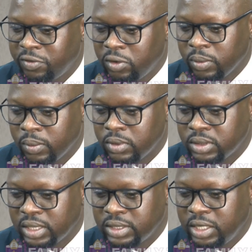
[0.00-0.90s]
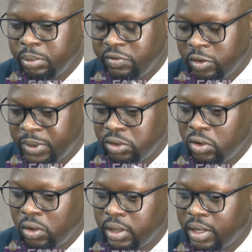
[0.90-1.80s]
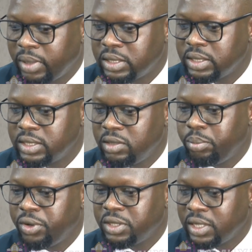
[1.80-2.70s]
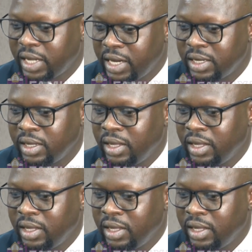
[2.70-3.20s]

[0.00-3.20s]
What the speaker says: Development Goal number 16.9,